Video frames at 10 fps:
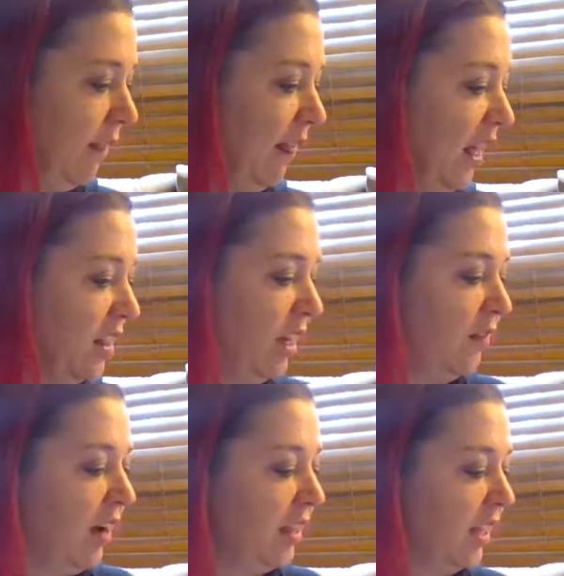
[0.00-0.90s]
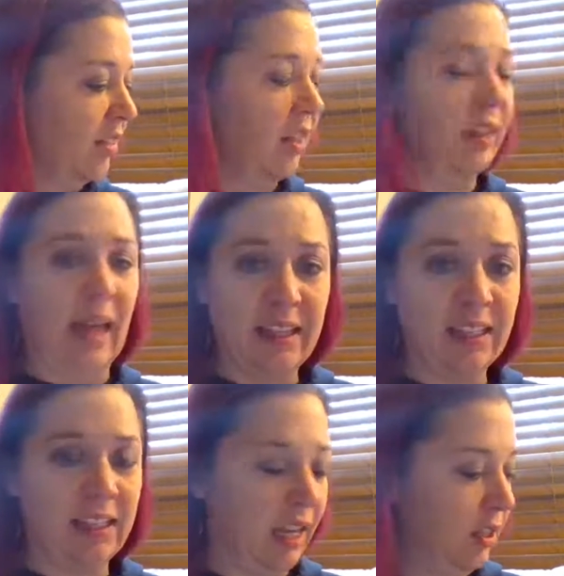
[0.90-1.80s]
And then finally, on the
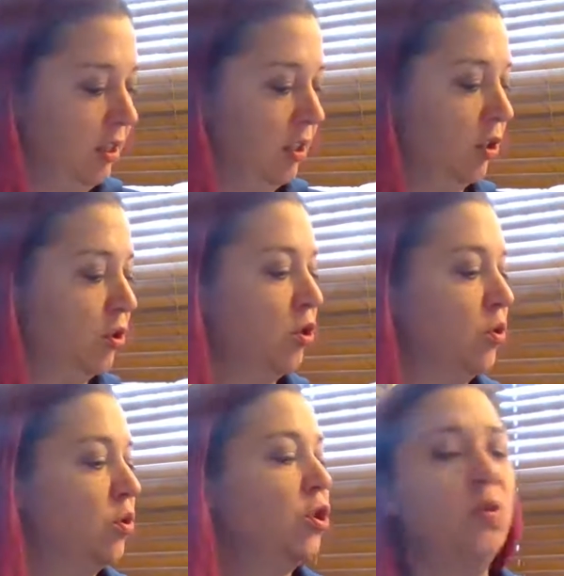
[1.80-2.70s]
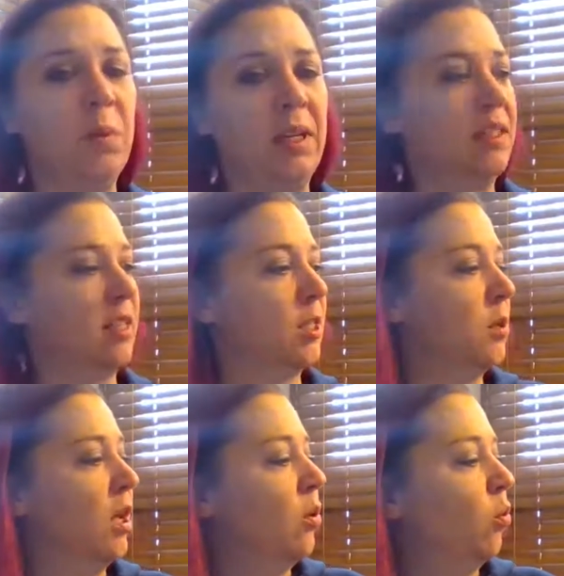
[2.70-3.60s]
last day, you'll do 2 pizzas.
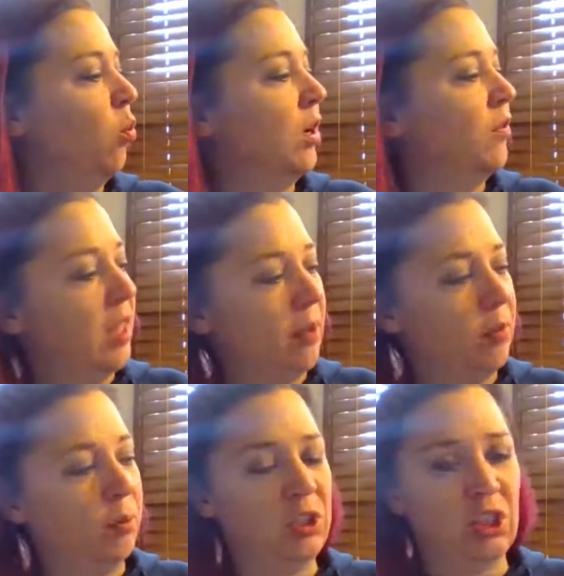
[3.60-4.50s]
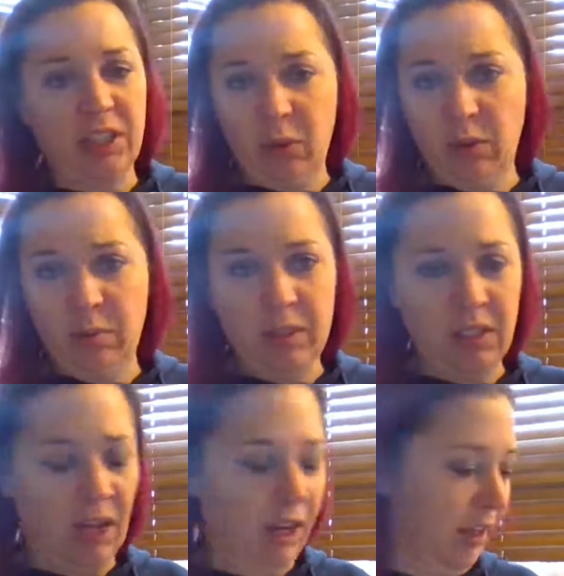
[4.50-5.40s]
One of them will be just like we've been
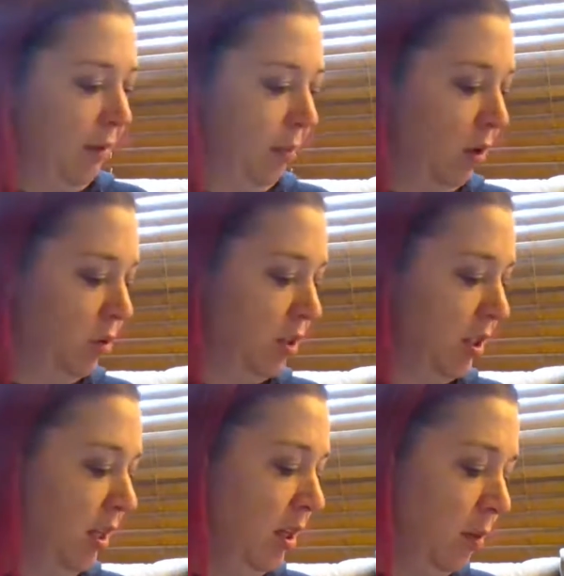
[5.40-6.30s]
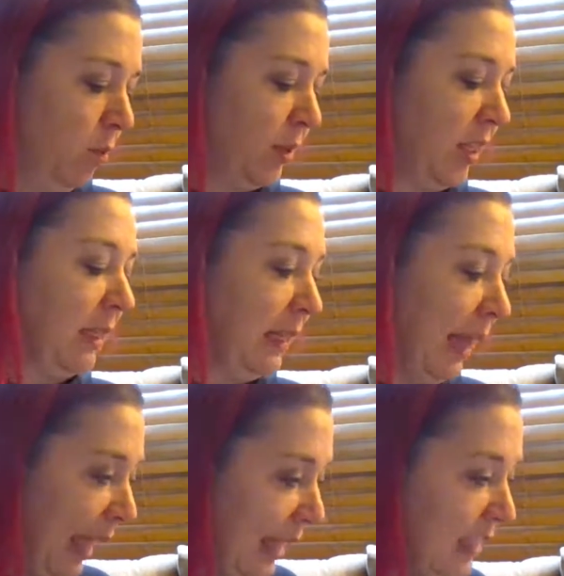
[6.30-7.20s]
talking about. But the
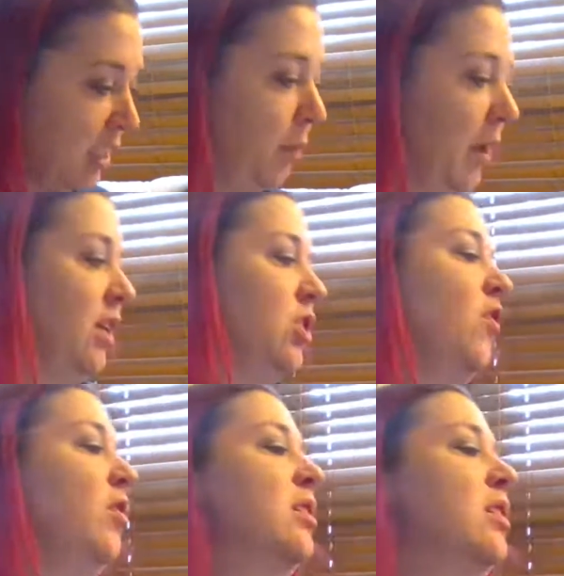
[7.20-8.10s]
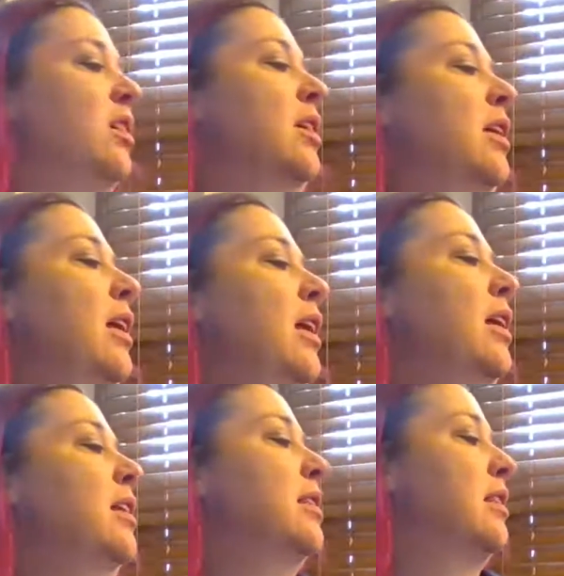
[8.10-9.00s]
last page of it,
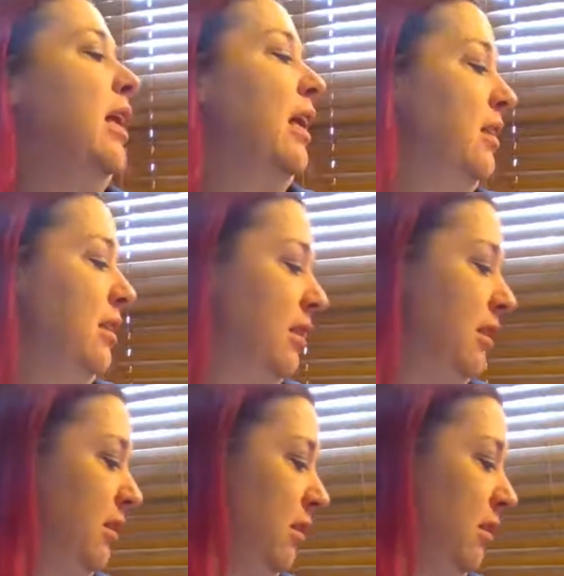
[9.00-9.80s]
it says,